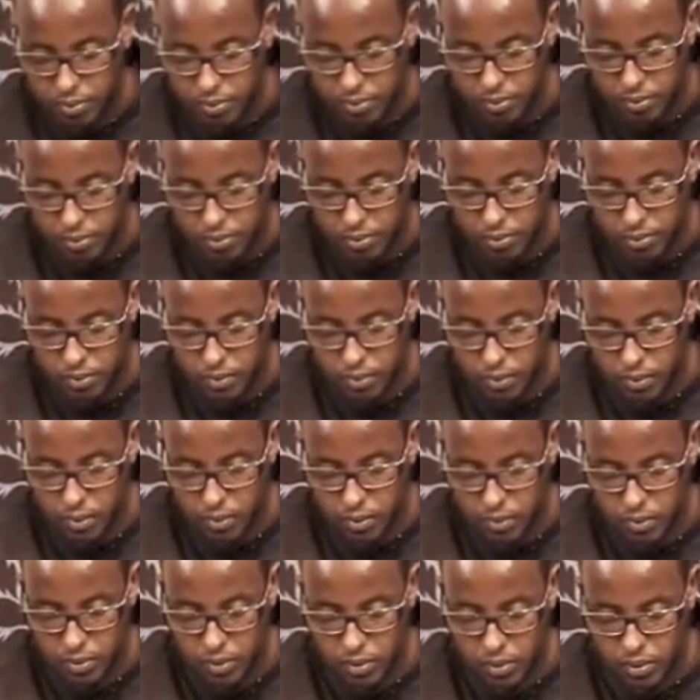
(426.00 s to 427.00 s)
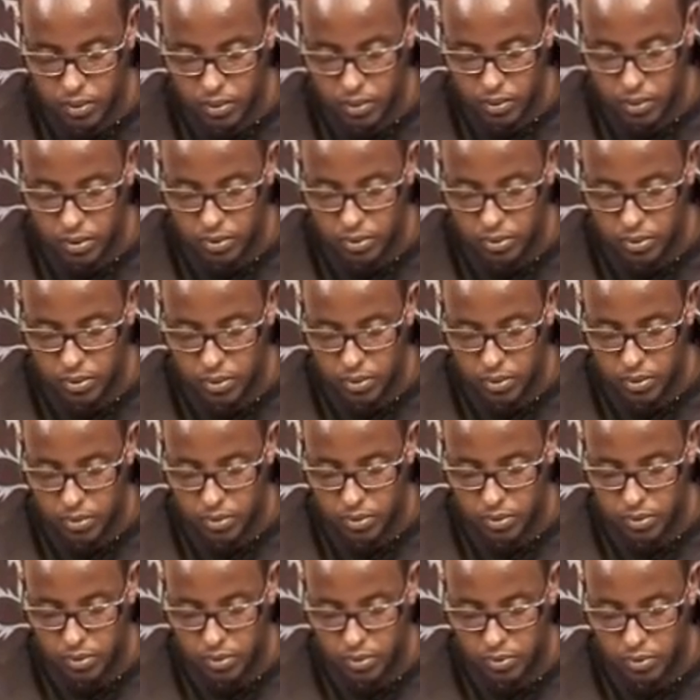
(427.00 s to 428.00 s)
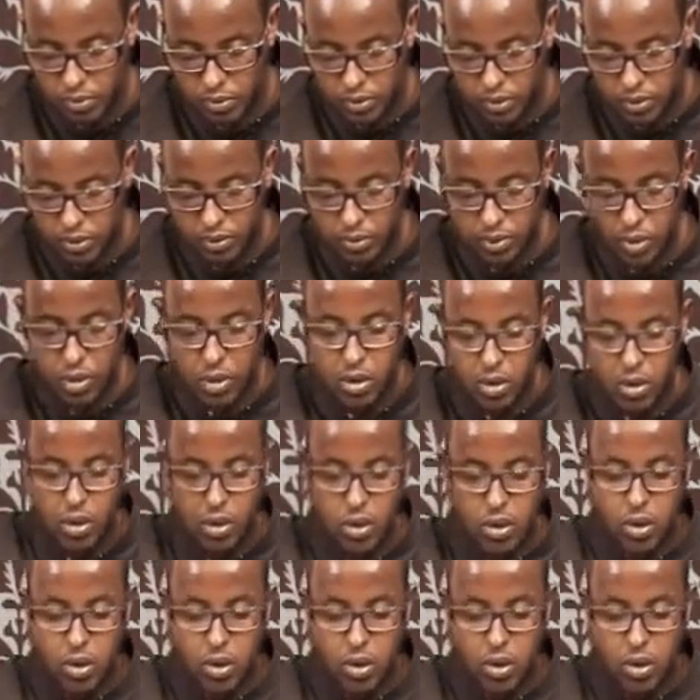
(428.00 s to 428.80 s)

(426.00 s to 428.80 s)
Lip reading: (silence)